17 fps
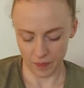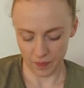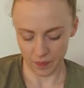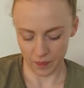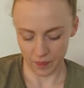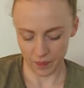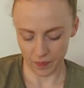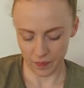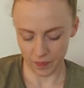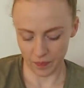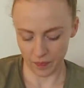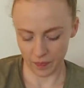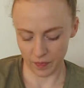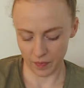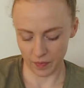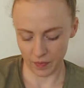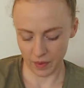
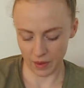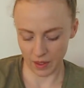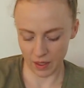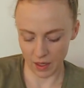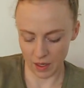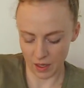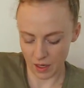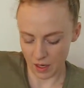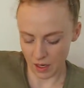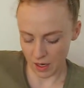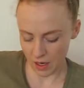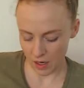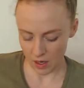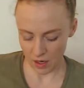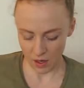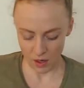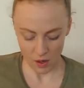
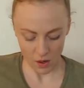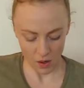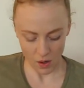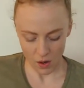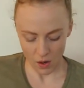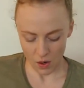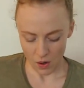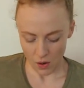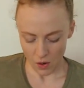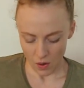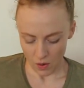(silence)